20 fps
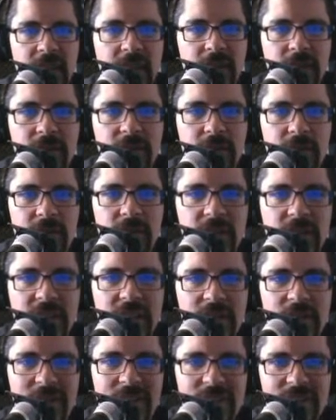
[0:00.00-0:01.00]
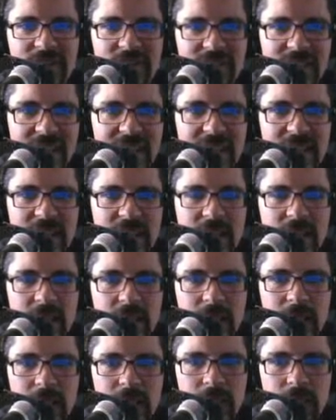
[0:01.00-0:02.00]
So yeah, there's a lot, I think,
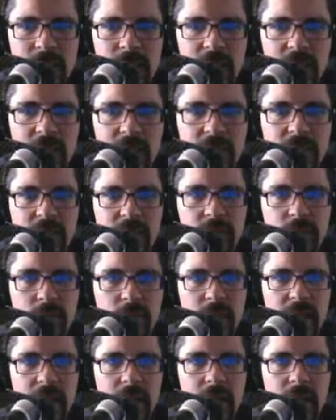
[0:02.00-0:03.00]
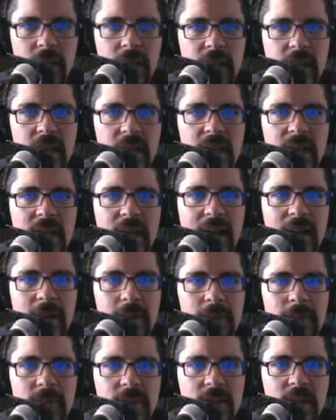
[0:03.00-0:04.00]
there for us as well.
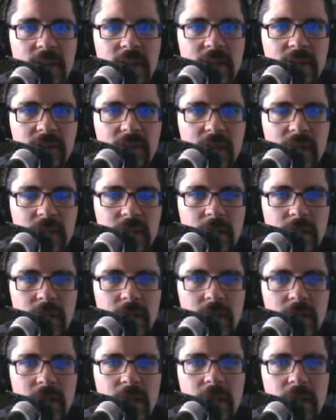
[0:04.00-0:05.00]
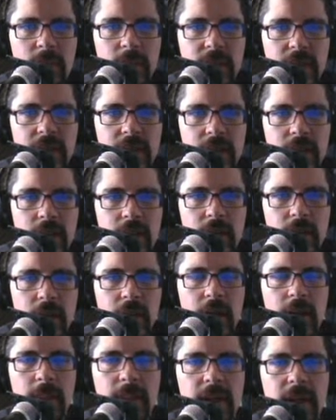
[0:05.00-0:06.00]
Let's talk, though, a little bit here
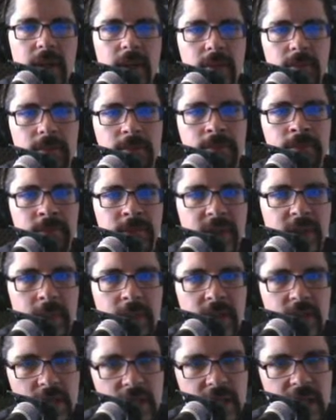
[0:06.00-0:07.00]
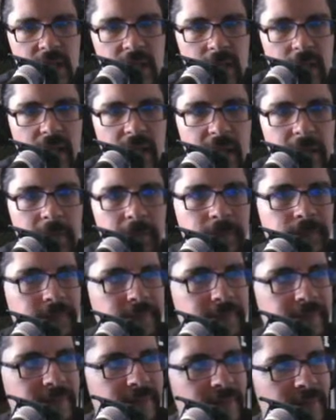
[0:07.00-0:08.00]
about, you mentioned Eli.
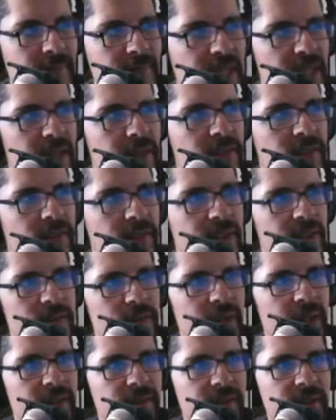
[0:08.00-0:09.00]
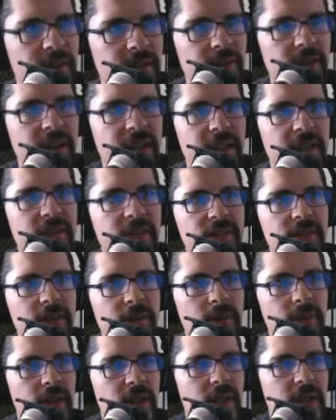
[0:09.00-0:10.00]
This is interesting, right? And so